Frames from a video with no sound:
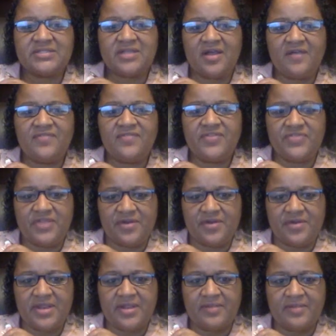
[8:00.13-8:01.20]
of the
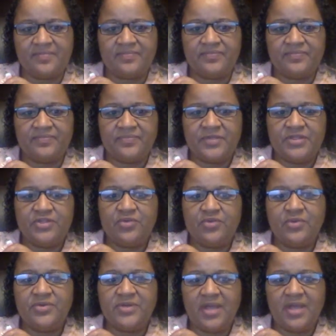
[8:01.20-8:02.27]
theory, you
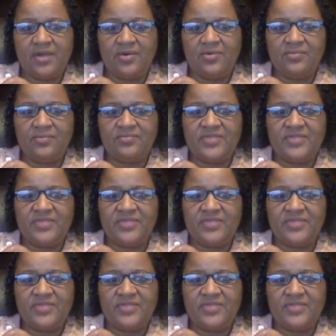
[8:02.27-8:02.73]
will know